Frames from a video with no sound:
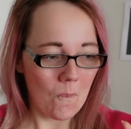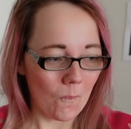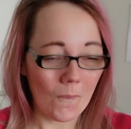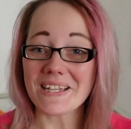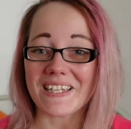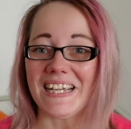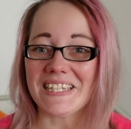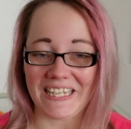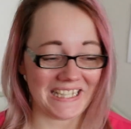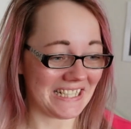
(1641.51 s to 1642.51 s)
what size
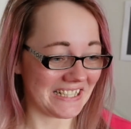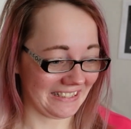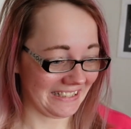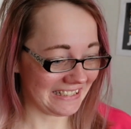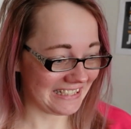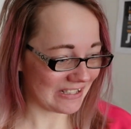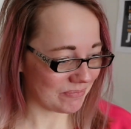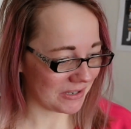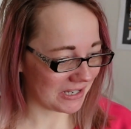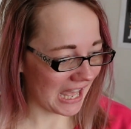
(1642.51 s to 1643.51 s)
that is in English,
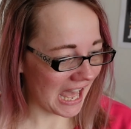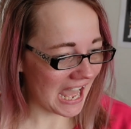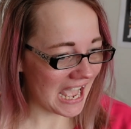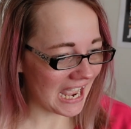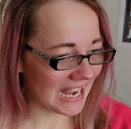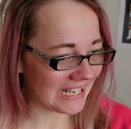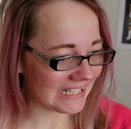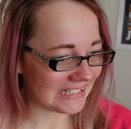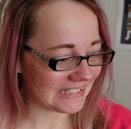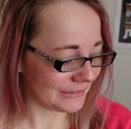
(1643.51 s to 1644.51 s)
but
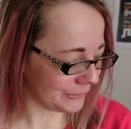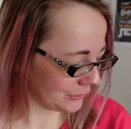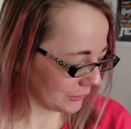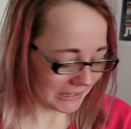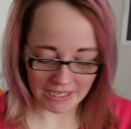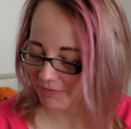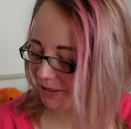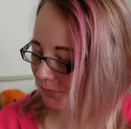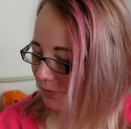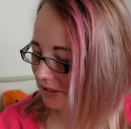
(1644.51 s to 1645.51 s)
I don't have
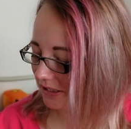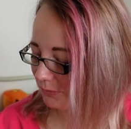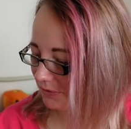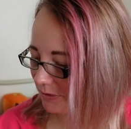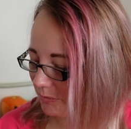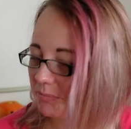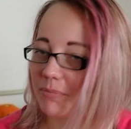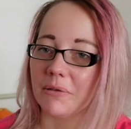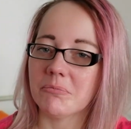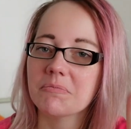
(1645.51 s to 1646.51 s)
that one anywhere near me.
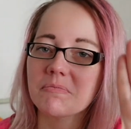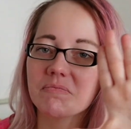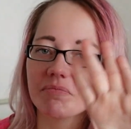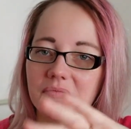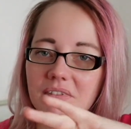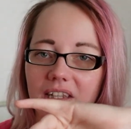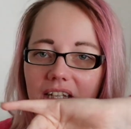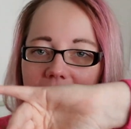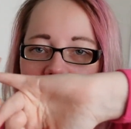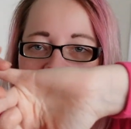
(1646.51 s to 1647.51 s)
But no,